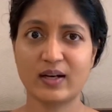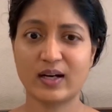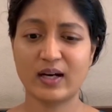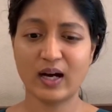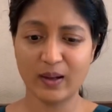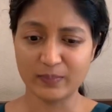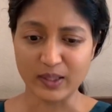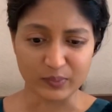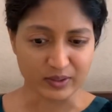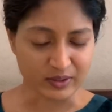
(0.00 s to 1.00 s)
calm
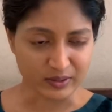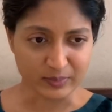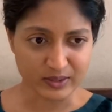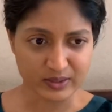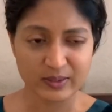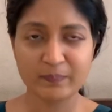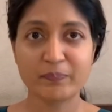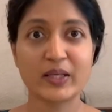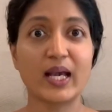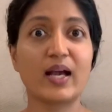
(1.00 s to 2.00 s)
down a little bit
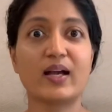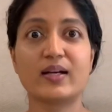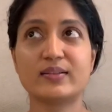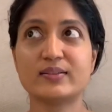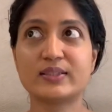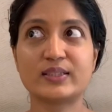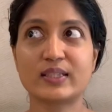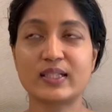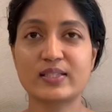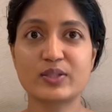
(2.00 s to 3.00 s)
and
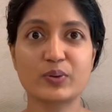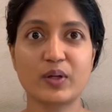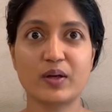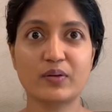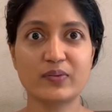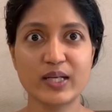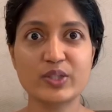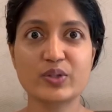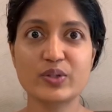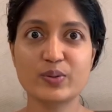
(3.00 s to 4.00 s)
listen to a lot of
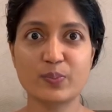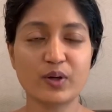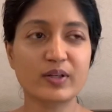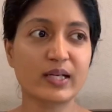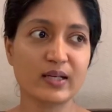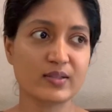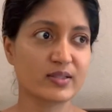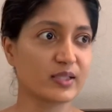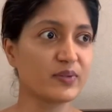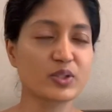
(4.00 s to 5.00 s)
lectures, podcasts,
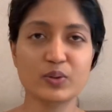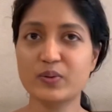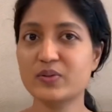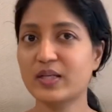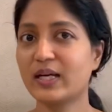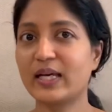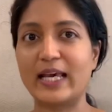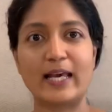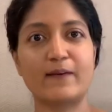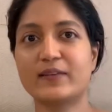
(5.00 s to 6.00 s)
TV shows,
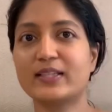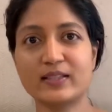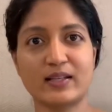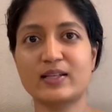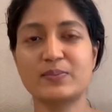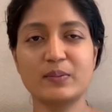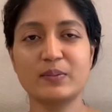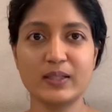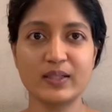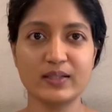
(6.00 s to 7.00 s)
everything that has been
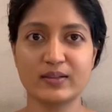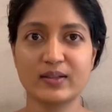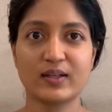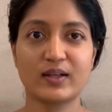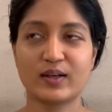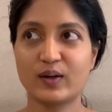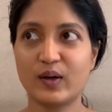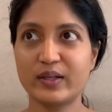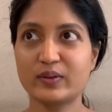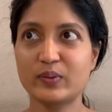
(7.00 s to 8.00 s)
pending,
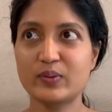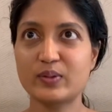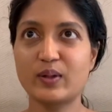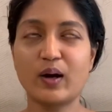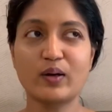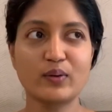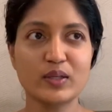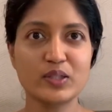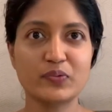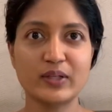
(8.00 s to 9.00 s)
calling those long
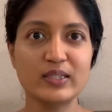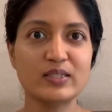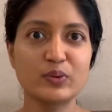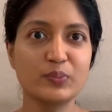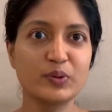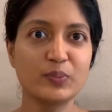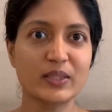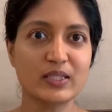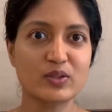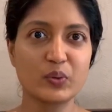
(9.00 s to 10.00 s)
lost friends whom you met in
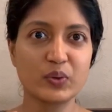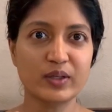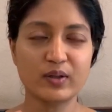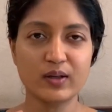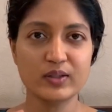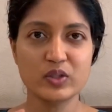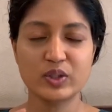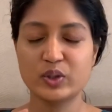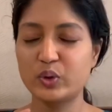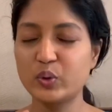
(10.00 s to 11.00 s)
school and college.
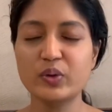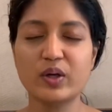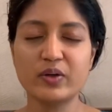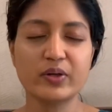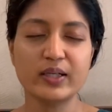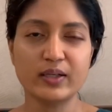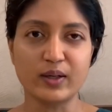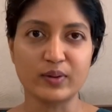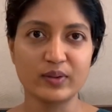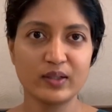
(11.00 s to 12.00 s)
Do it all right now,
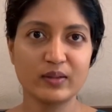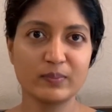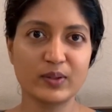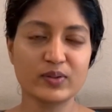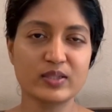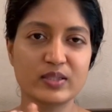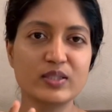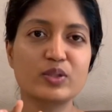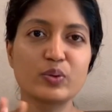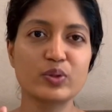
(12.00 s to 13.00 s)
because this
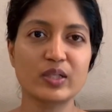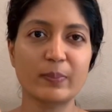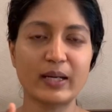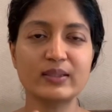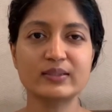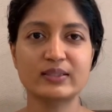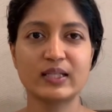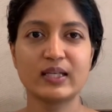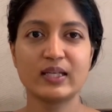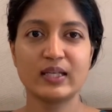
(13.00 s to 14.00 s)
too shall pass
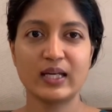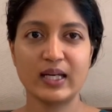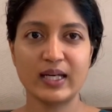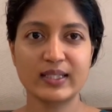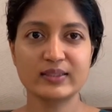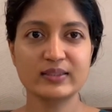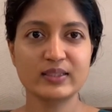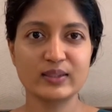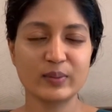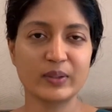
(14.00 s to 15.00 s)
and
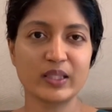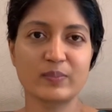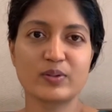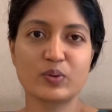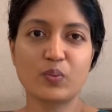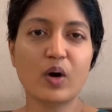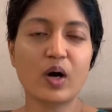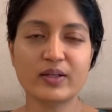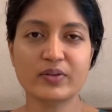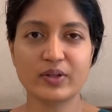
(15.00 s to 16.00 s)
you'll be able to walk
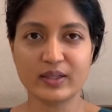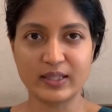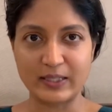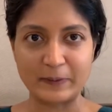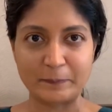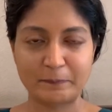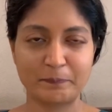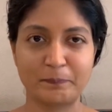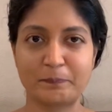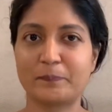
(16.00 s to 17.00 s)
and run again.
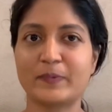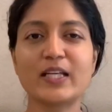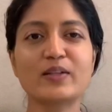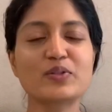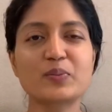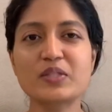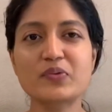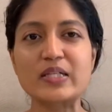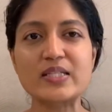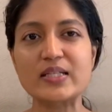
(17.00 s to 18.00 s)
Thank you so much for
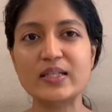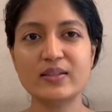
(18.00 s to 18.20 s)
listening.